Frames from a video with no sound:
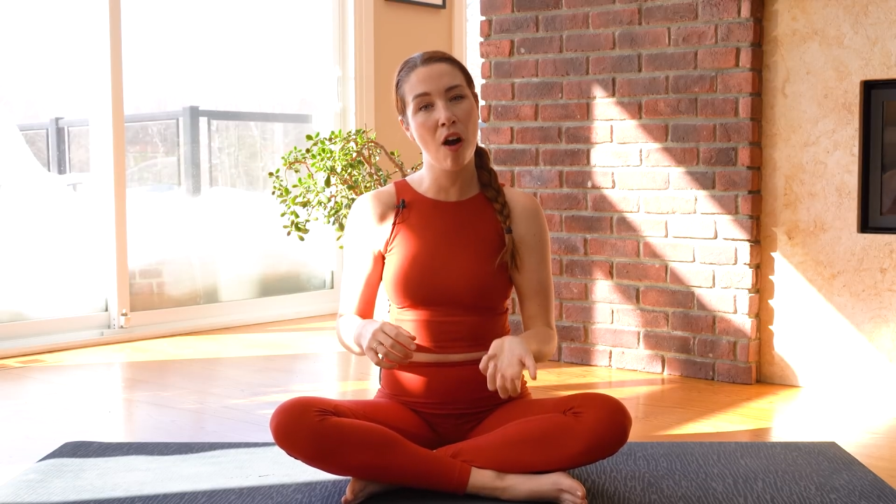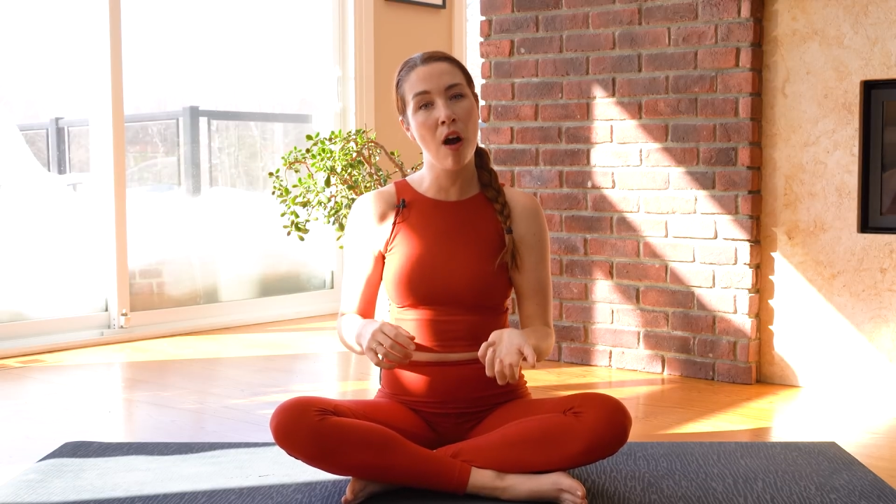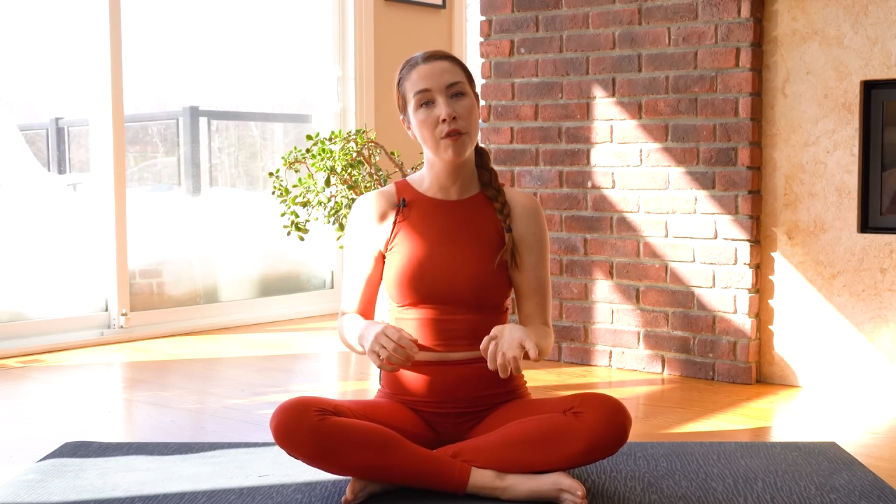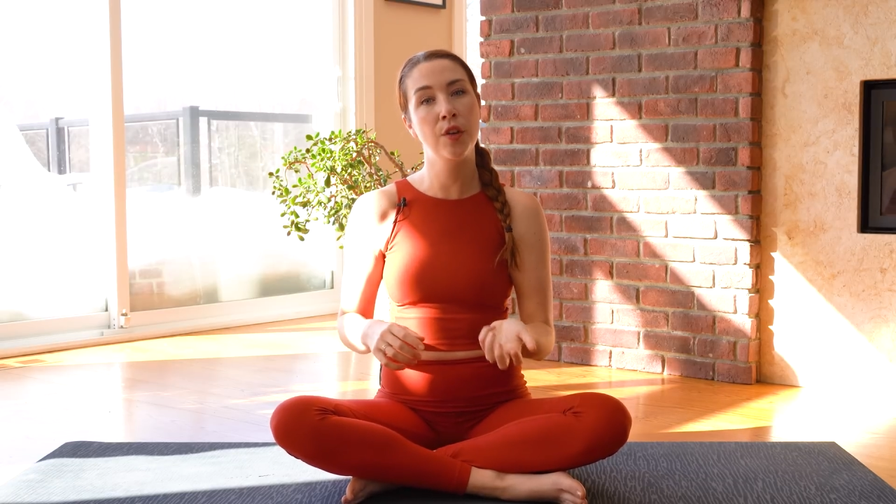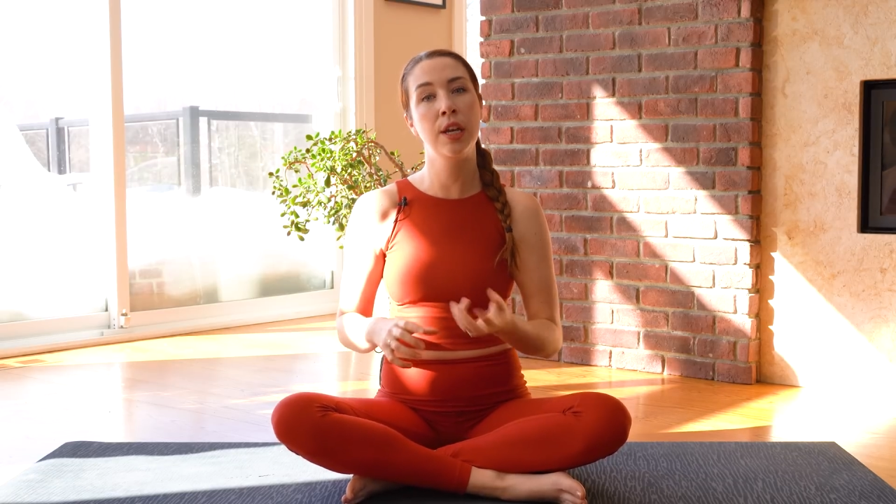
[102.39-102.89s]

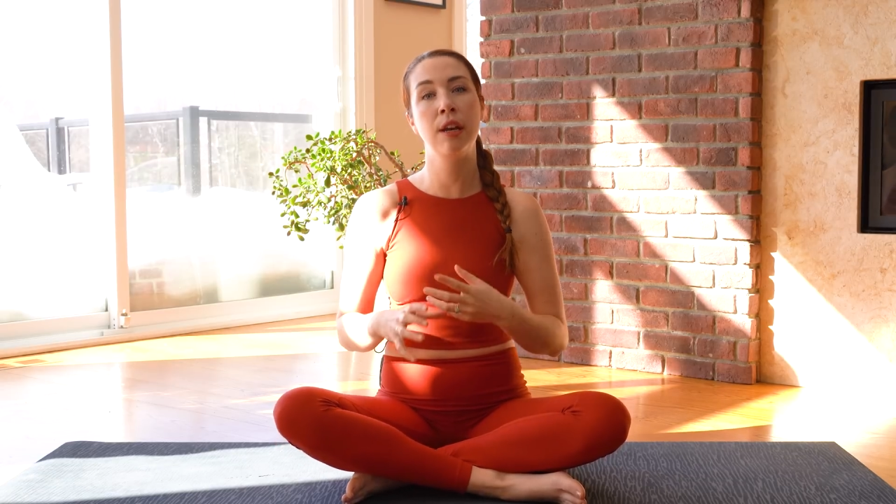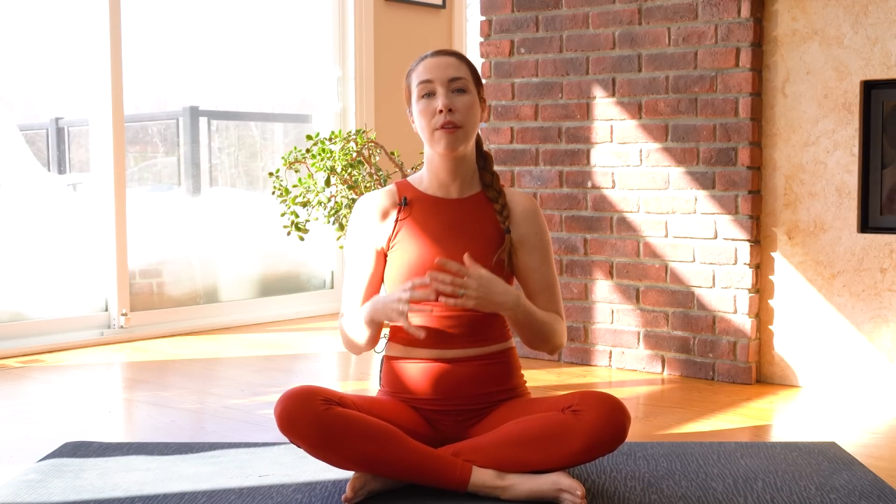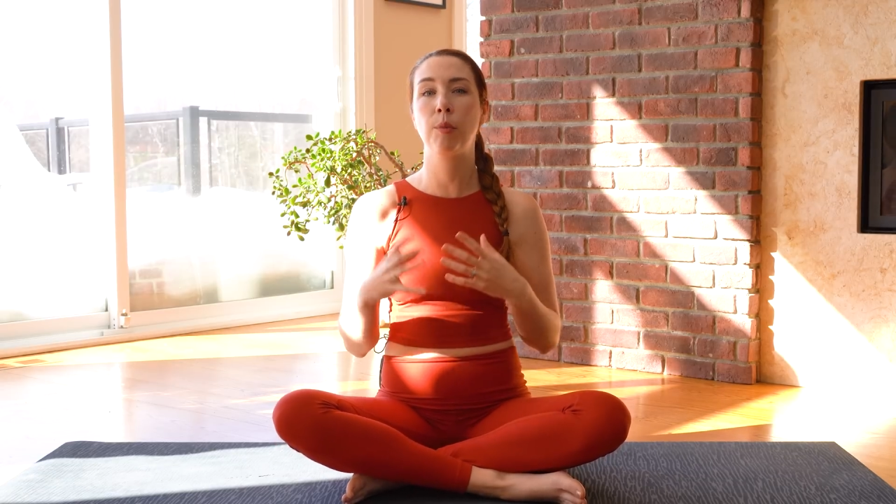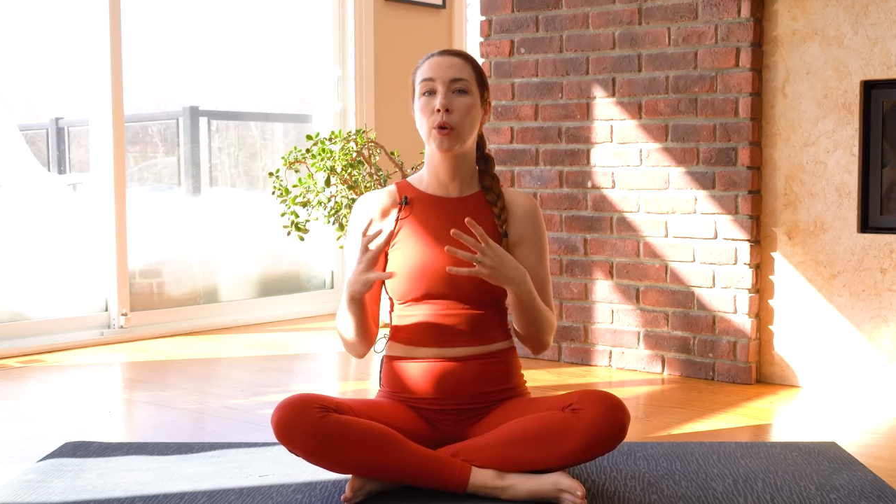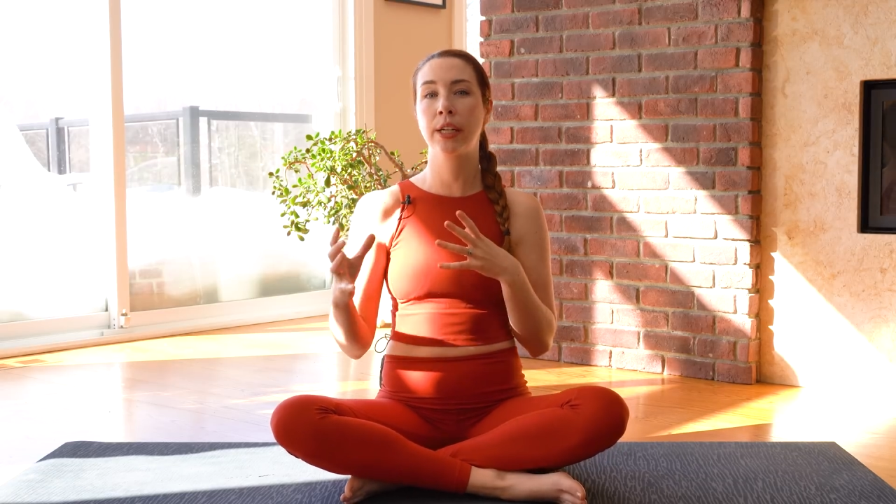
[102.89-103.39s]
often if
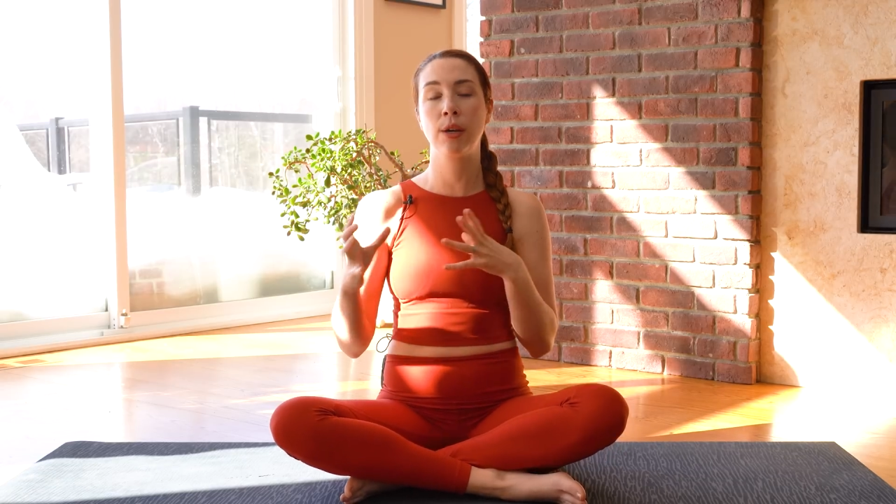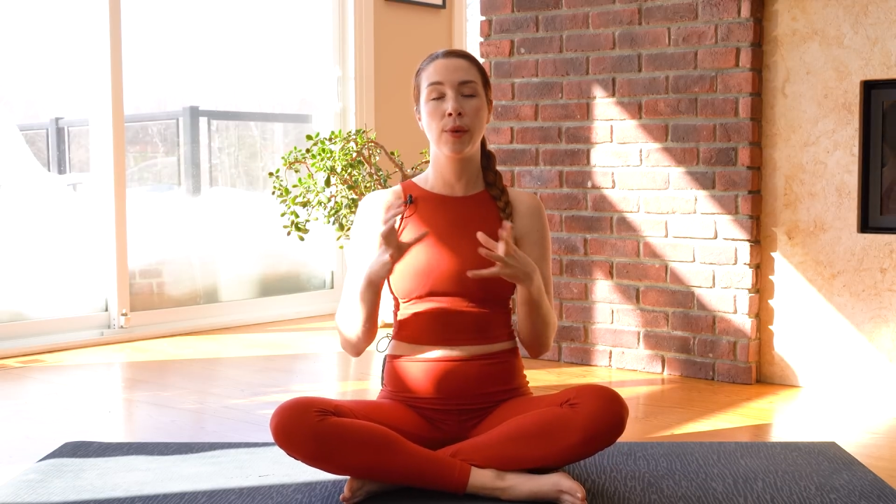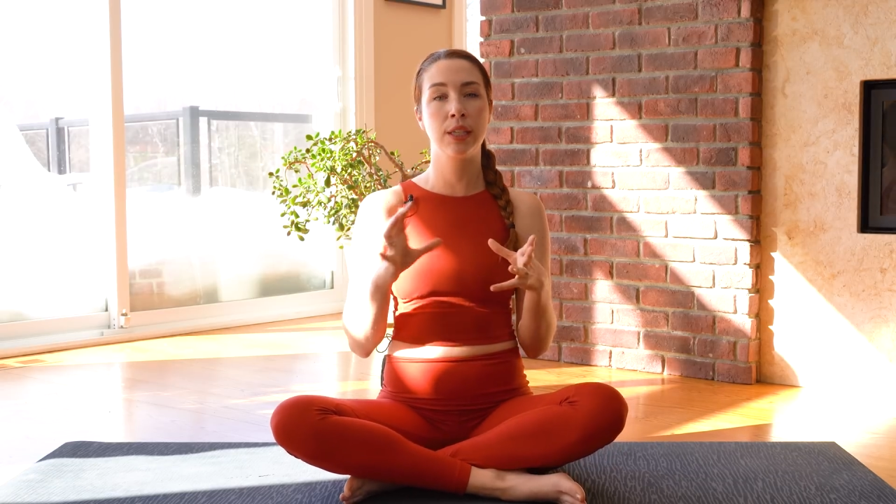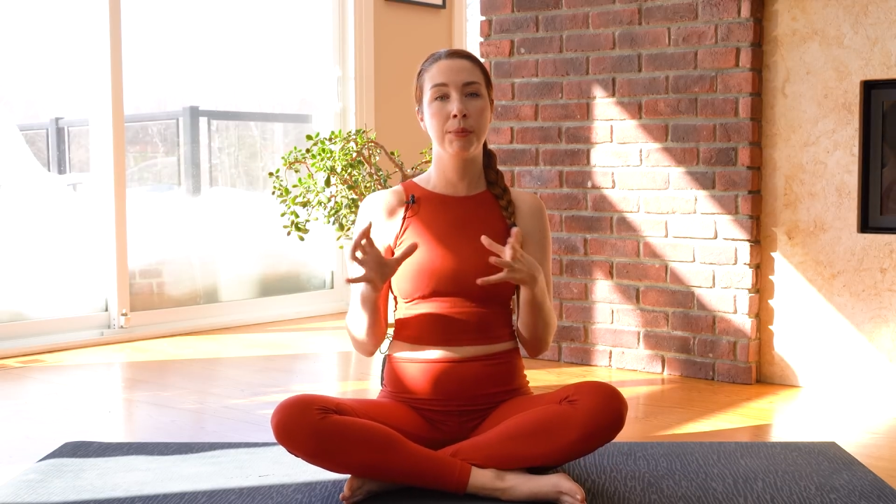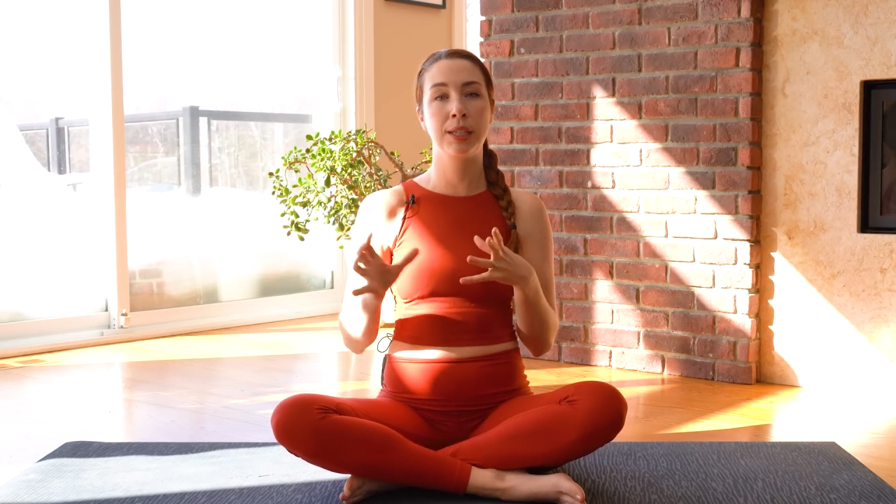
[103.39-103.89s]
I'm working
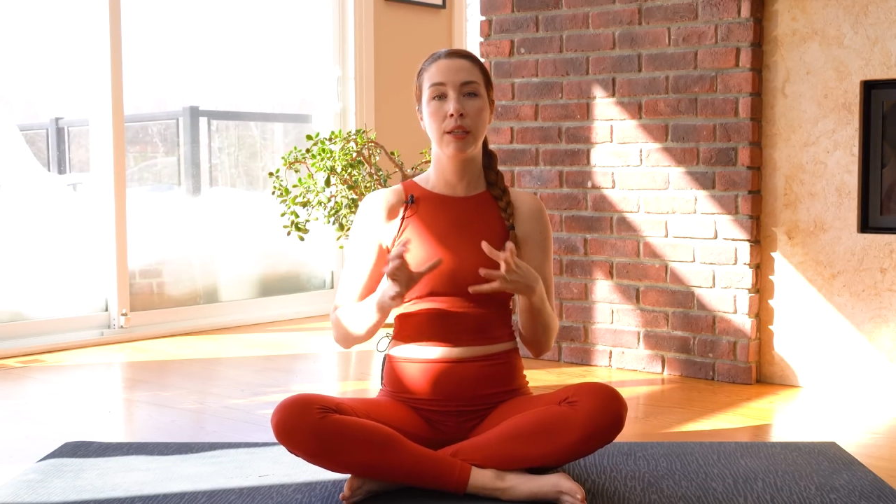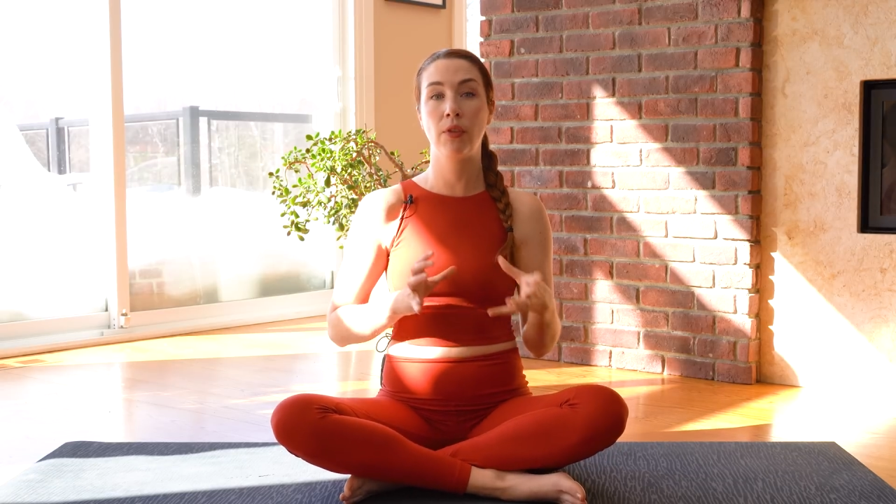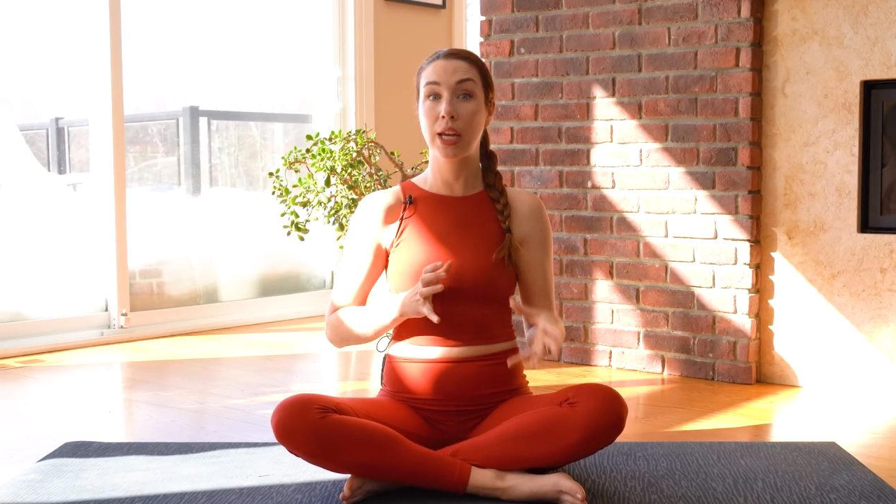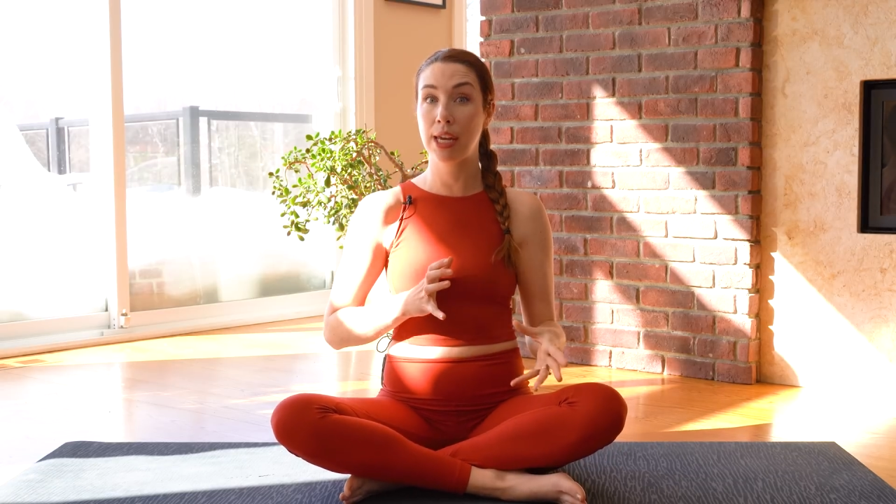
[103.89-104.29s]
with specific